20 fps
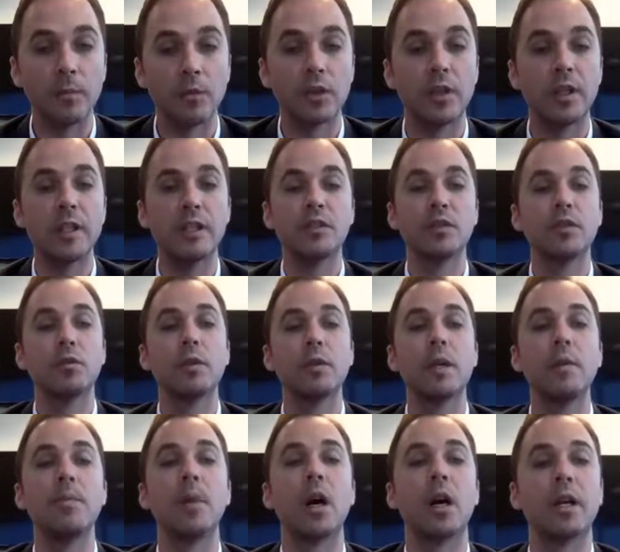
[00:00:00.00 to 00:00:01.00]
So these
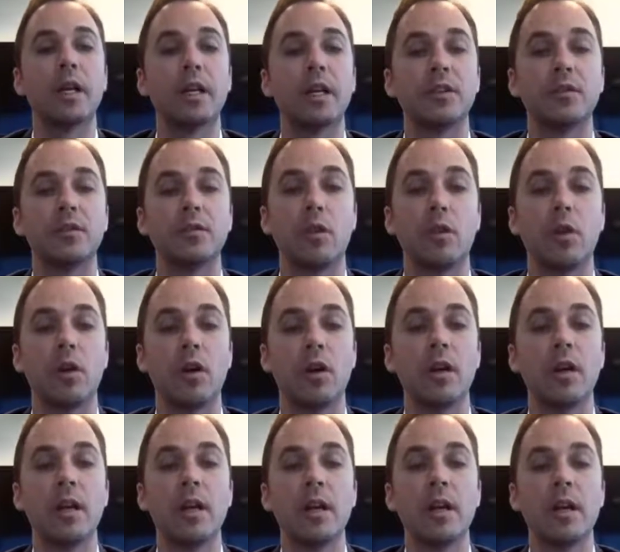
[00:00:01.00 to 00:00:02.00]
3 buckets for